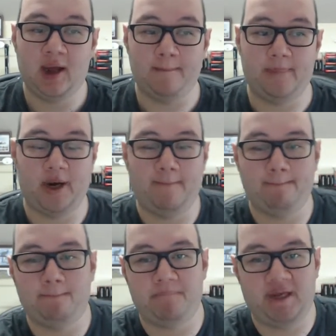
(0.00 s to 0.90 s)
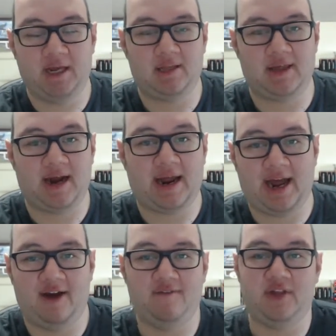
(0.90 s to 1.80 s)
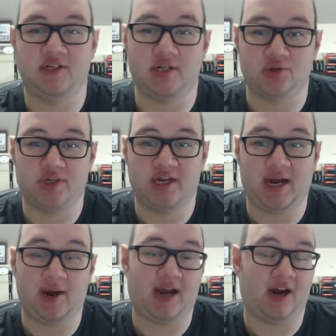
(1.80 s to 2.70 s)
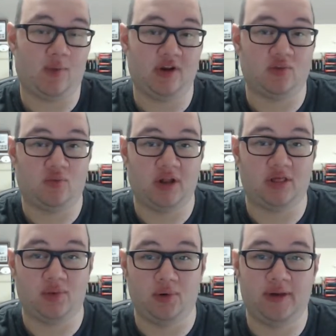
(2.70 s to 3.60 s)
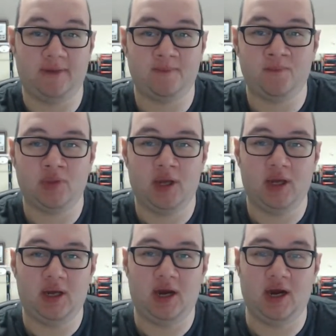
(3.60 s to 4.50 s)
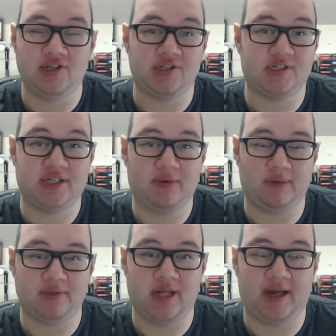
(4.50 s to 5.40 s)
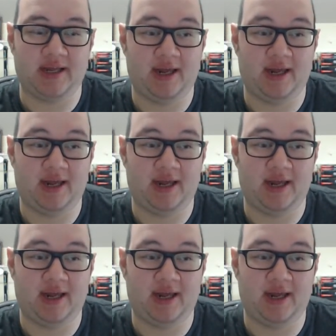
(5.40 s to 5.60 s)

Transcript: But being that I have the Essentials Kit, I kind of wanted to run through it just to see what it was like.